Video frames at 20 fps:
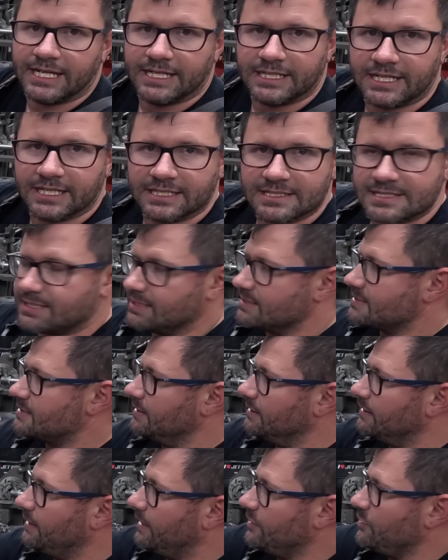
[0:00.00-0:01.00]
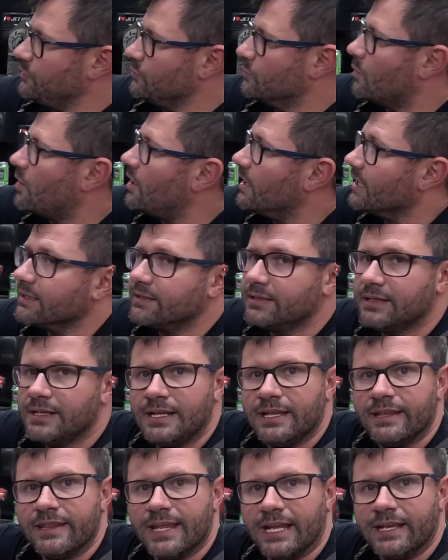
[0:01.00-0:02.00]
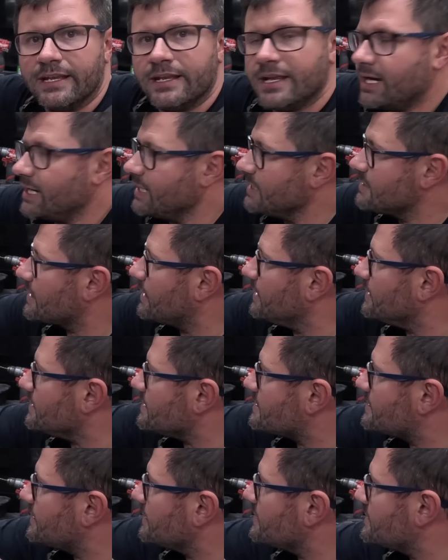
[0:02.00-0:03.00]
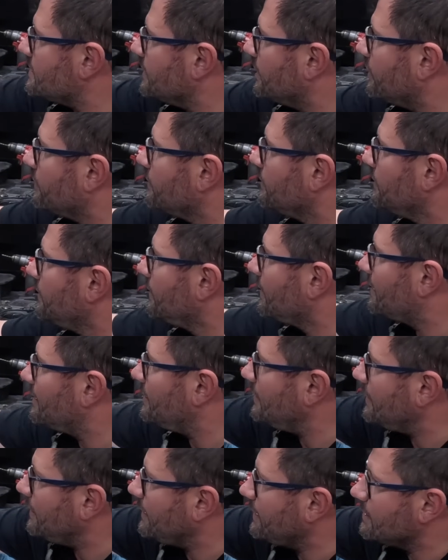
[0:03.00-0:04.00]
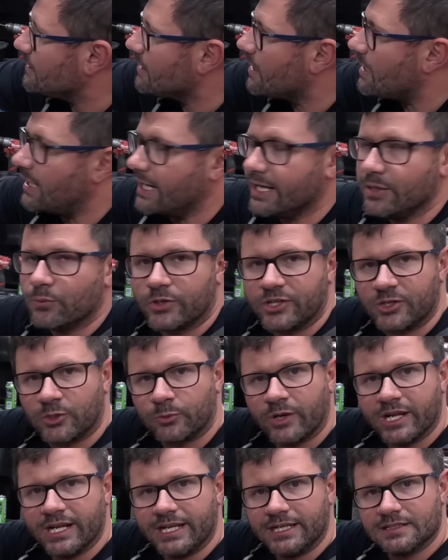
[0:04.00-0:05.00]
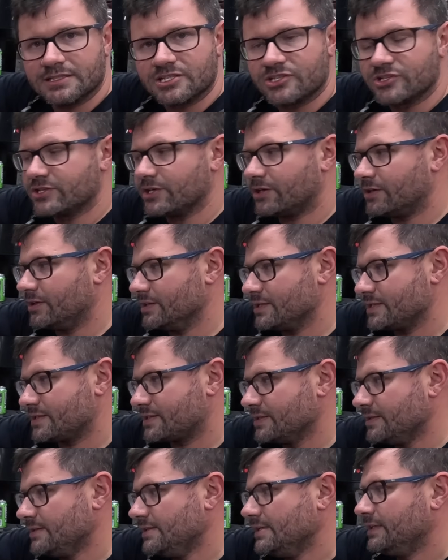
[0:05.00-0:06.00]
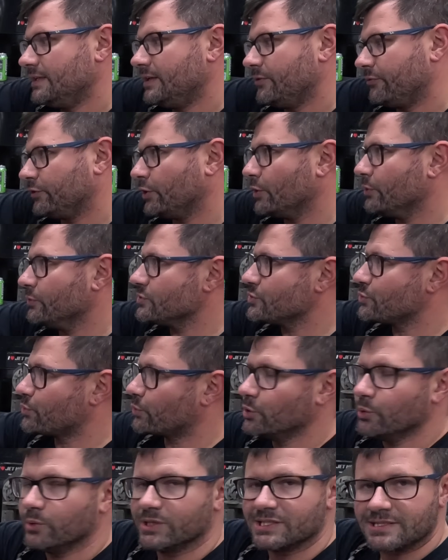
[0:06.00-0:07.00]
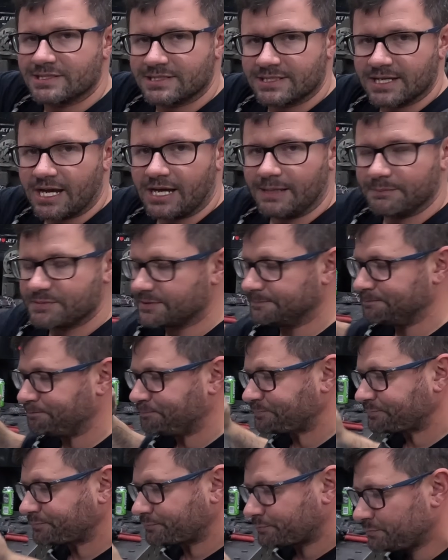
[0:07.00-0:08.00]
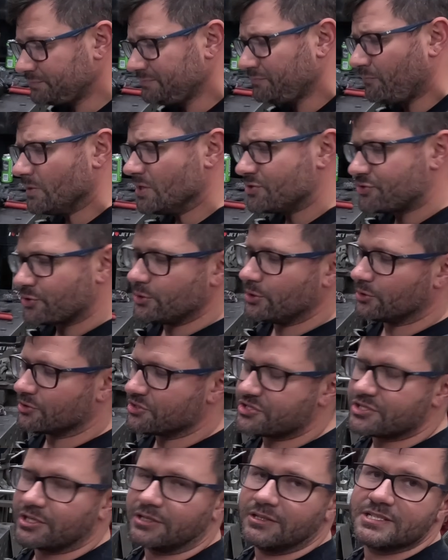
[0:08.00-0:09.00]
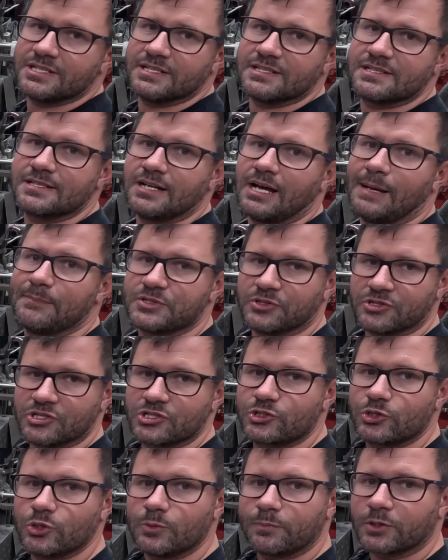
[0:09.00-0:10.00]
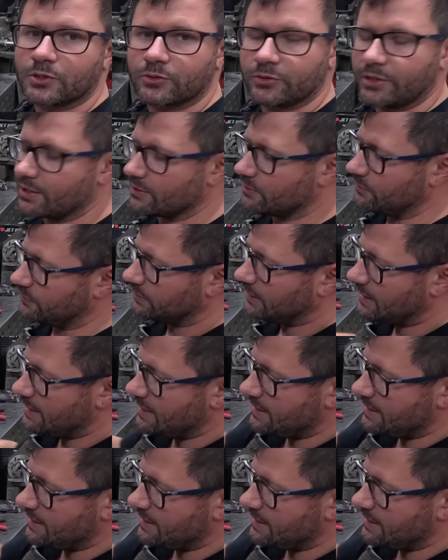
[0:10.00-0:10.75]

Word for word: inconsistent. And you want that nice, consistent, clean line where your radius starts, flows through, and stops. So your starts and stops are super critical,